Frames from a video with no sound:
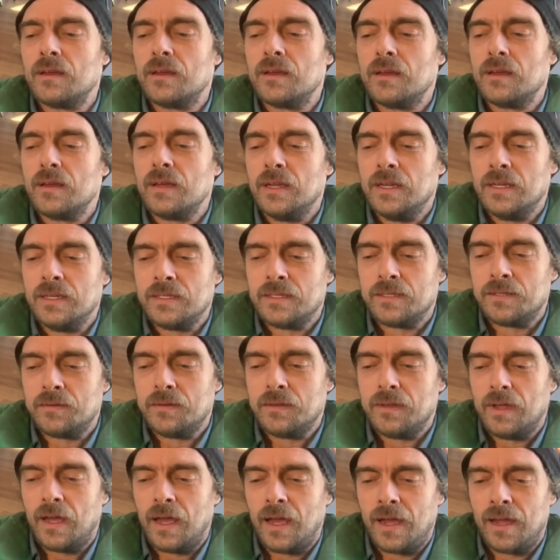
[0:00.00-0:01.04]
It has
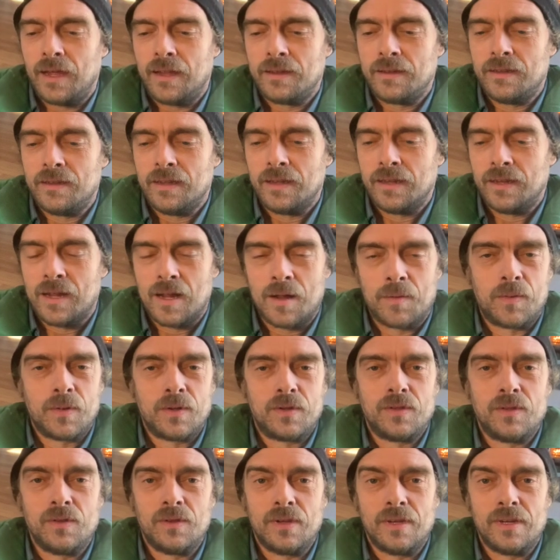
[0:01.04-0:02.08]
had an
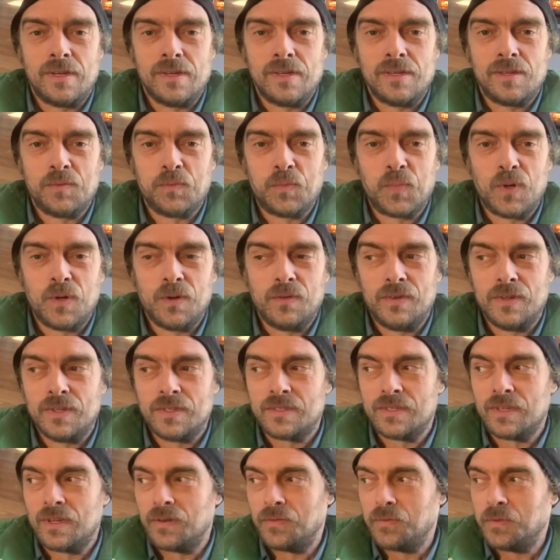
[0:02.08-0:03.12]
opportunity to prove
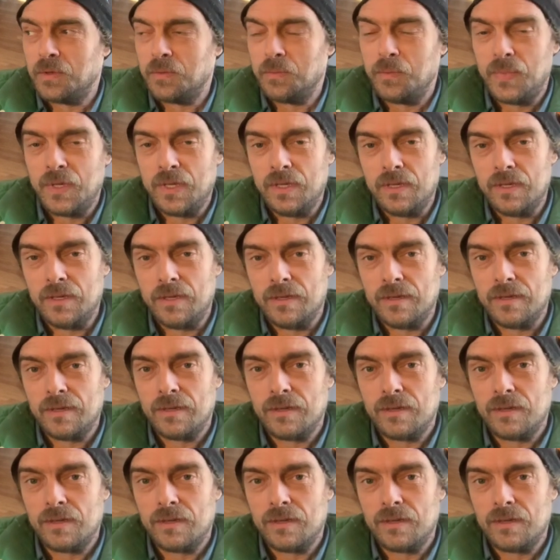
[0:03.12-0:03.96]
itself to be